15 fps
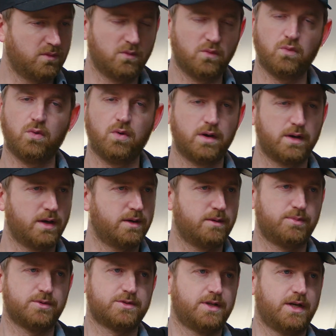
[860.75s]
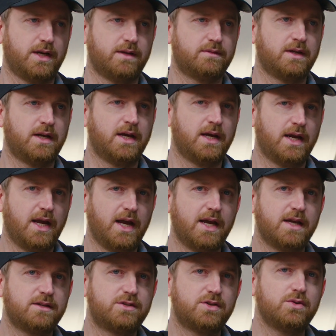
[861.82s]
100%.
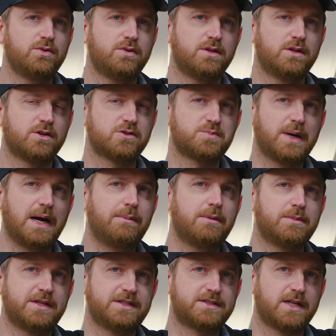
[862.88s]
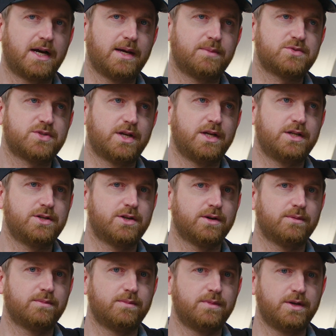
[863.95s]
And two, there's probably times in
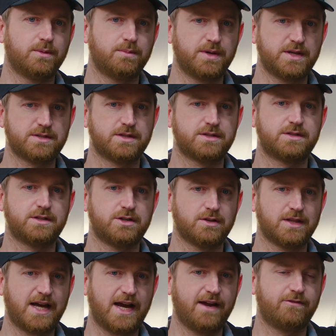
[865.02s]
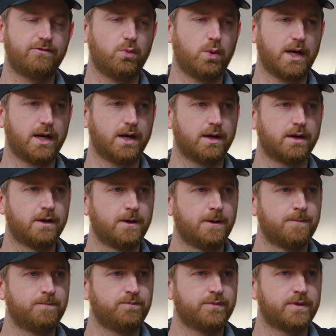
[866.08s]
your business, in your life, where
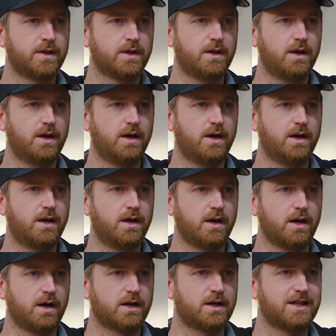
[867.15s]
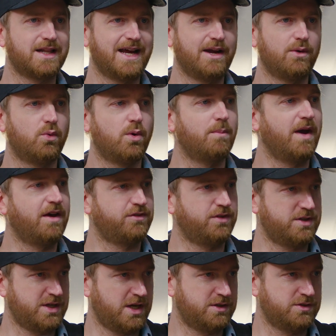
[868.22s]
a client will
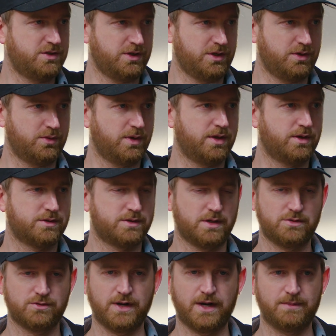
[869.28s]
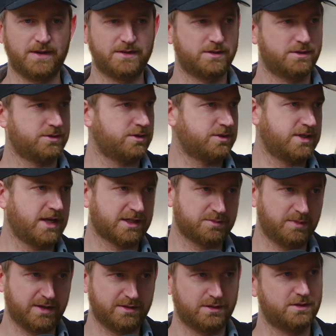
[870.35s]
message into you, whether it's a direct message or a
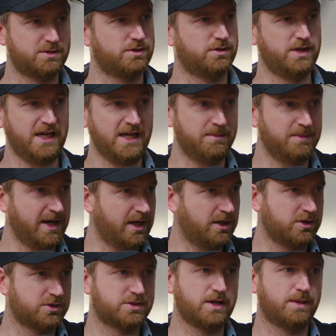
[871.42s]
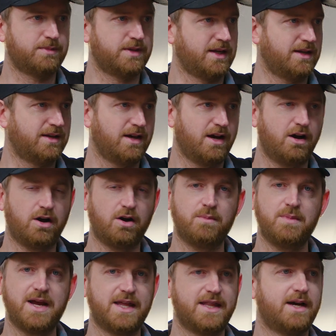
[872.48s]
text message or an email or something. Oh
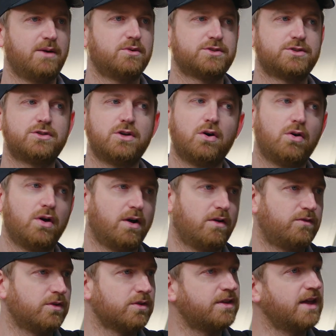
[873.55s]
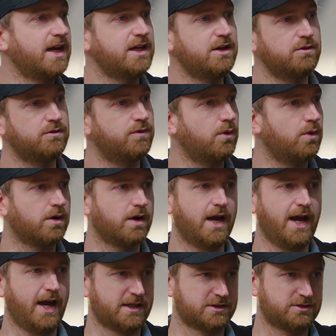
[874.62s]
man, that was so helpful. Thank you for
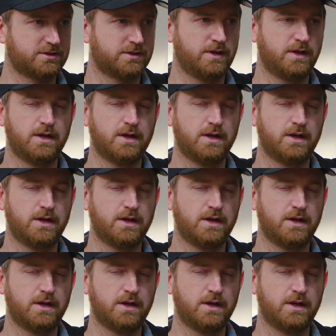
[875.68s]
X.